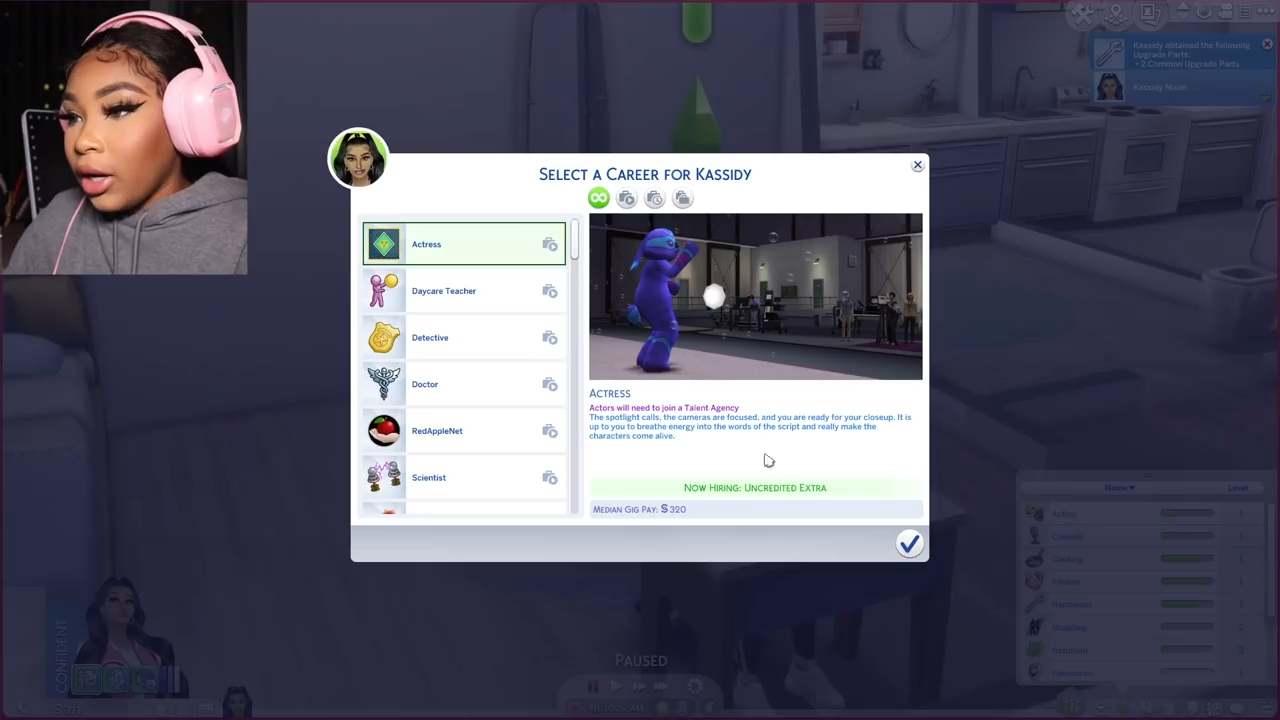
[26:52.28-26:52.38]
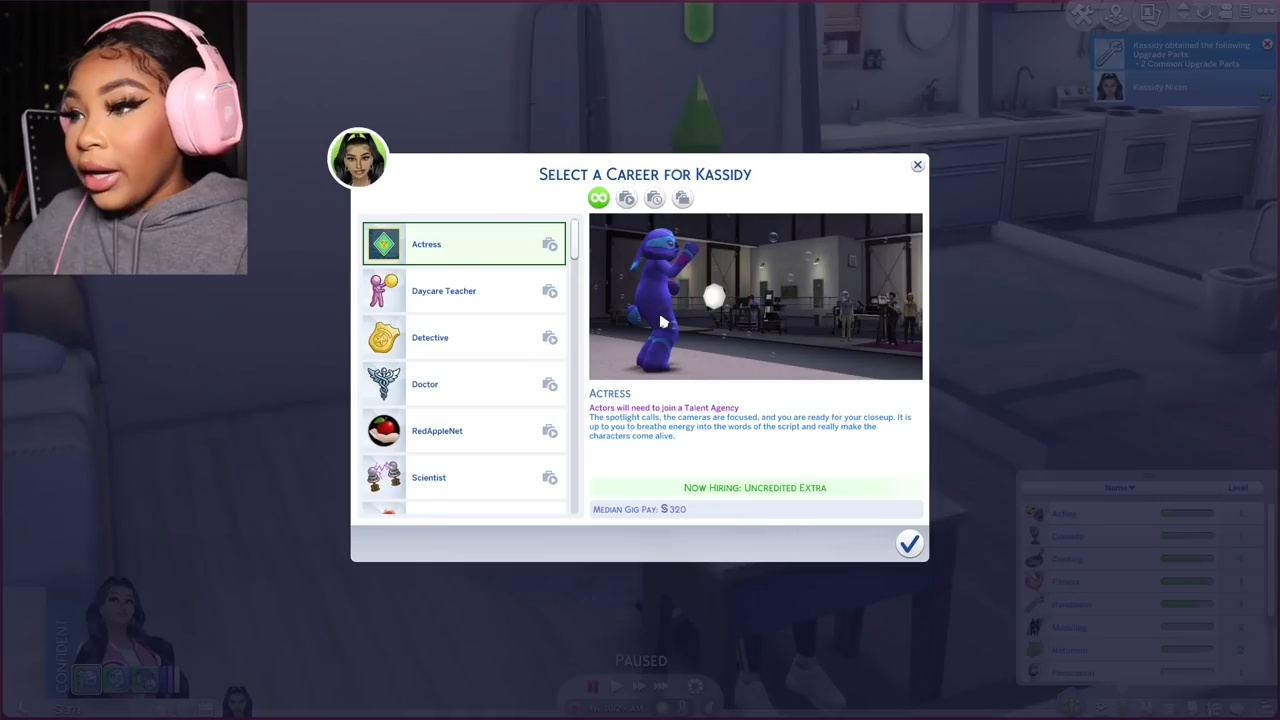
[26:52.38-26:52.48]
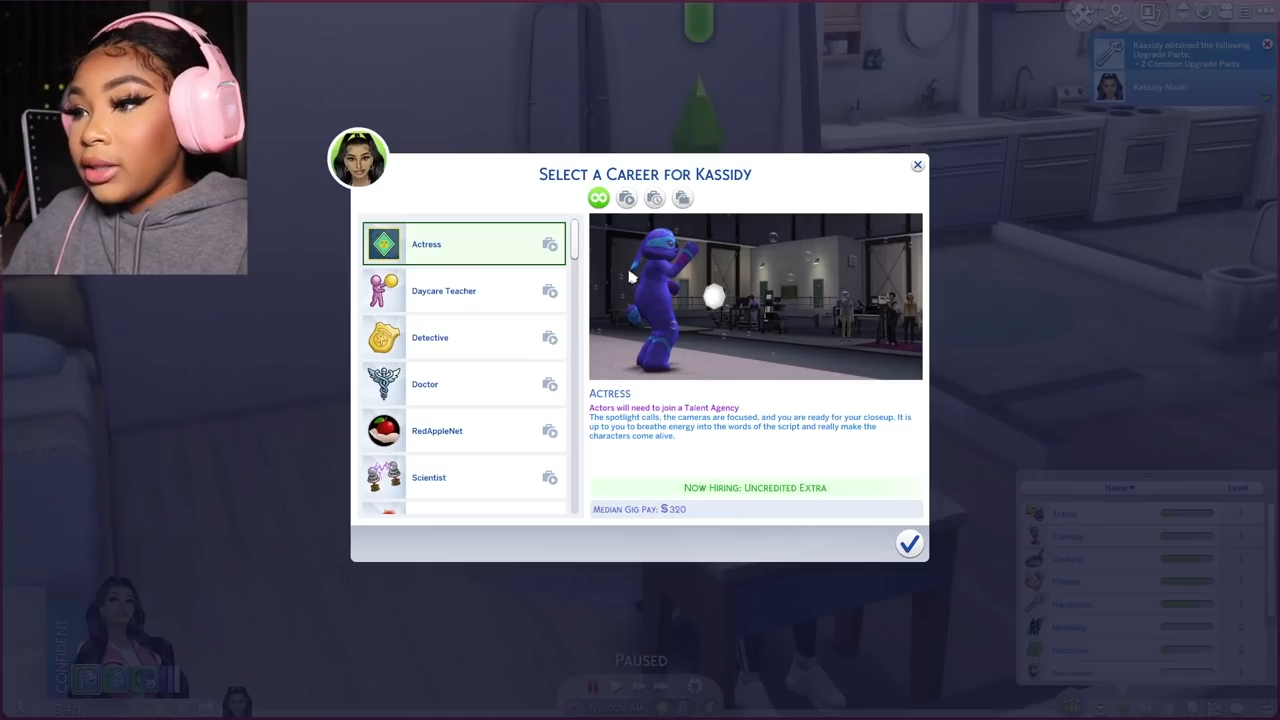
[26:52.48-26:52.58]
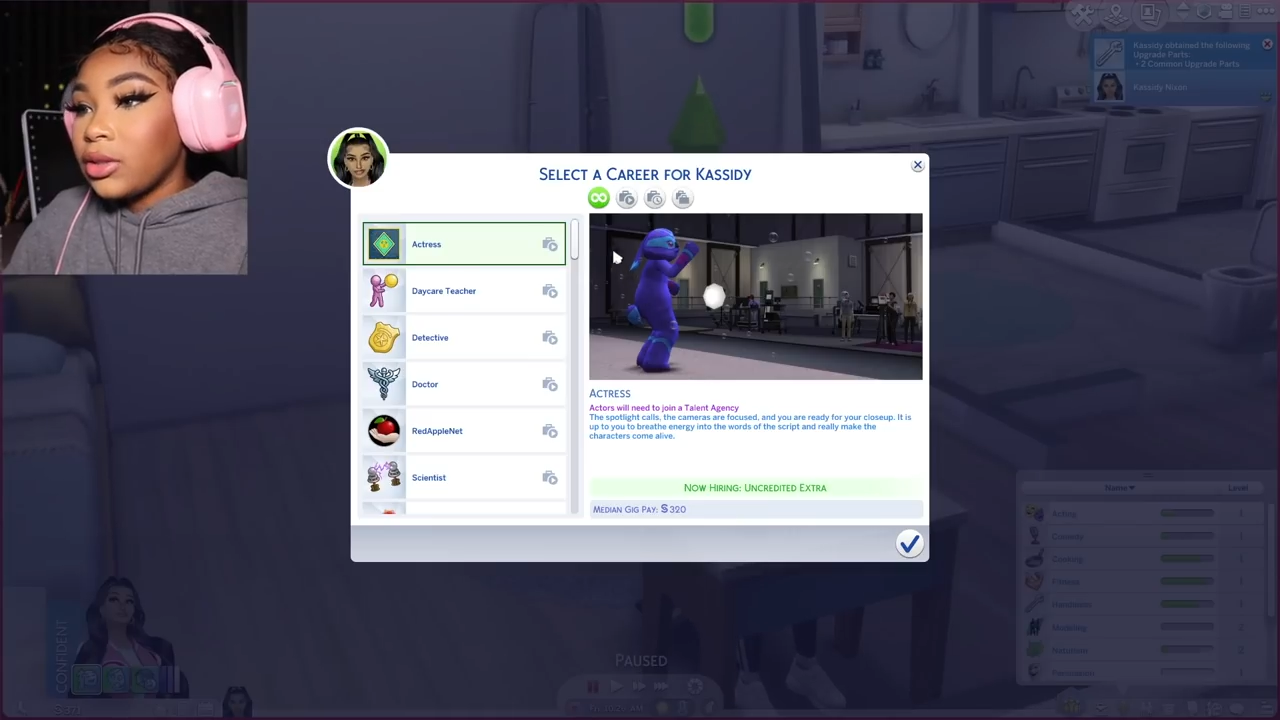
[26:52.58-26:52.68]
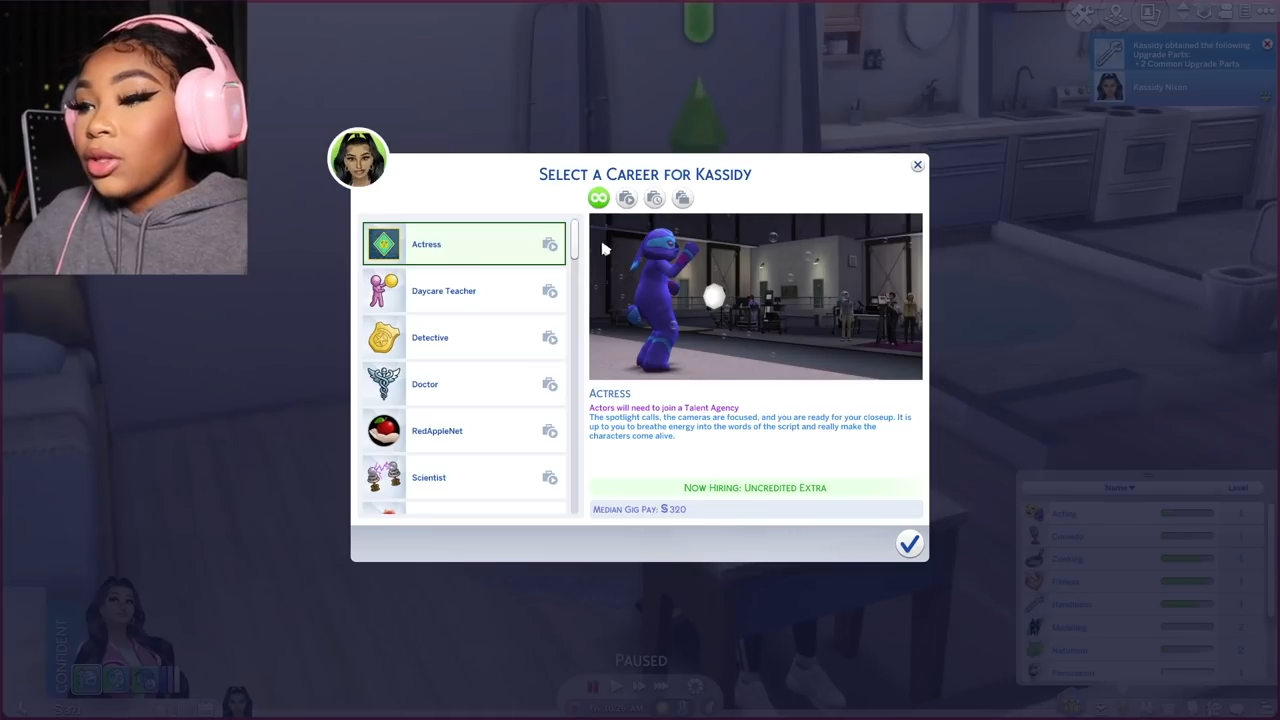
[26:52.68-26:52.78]

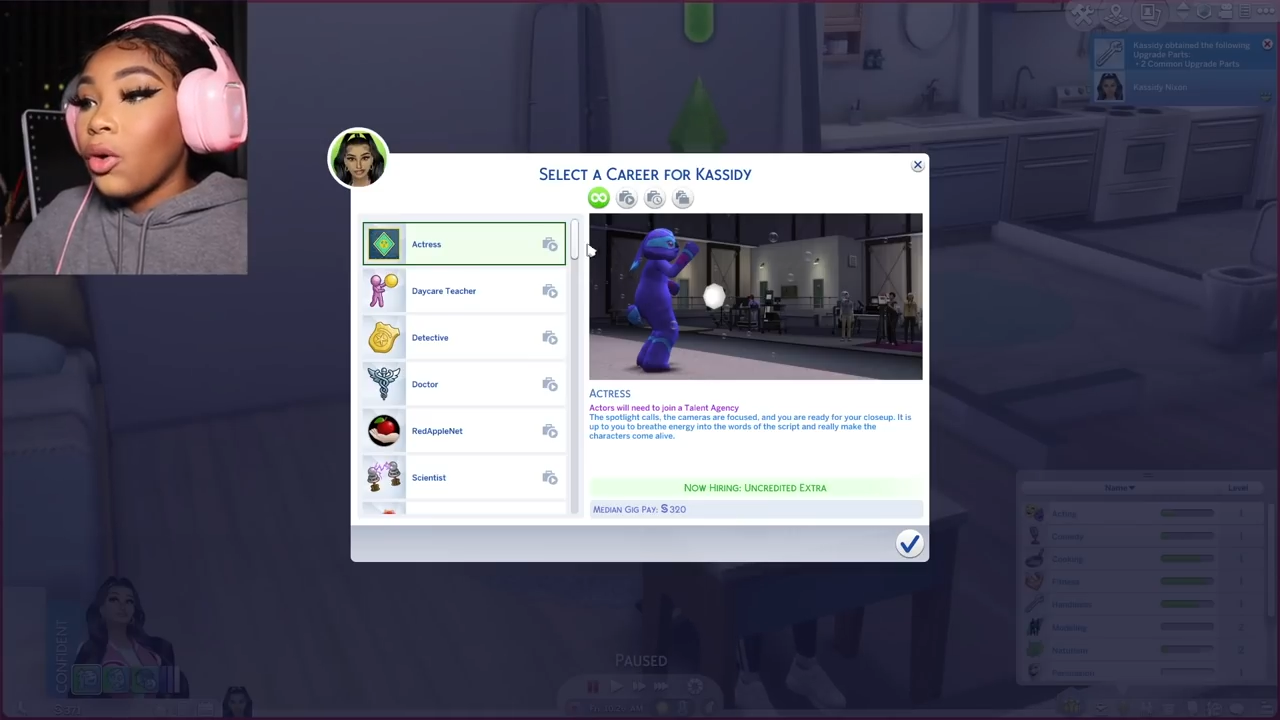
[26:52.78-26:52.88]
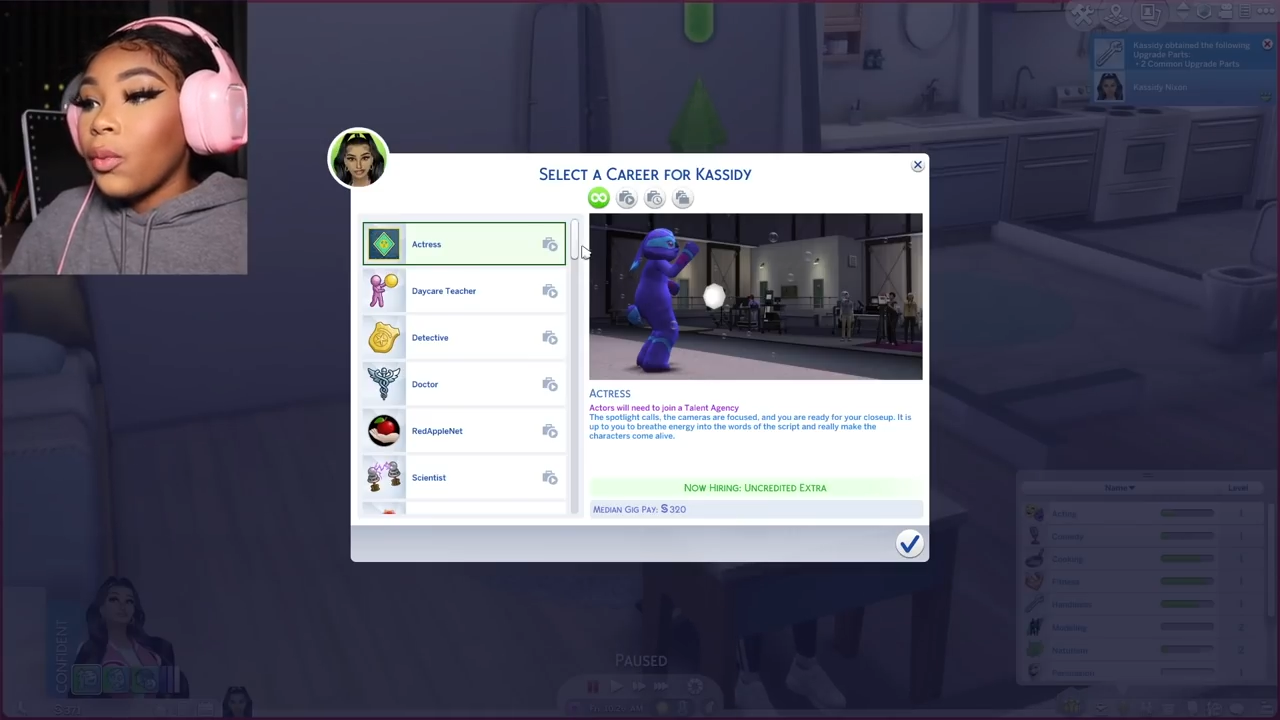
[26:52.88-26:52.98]
Okay, so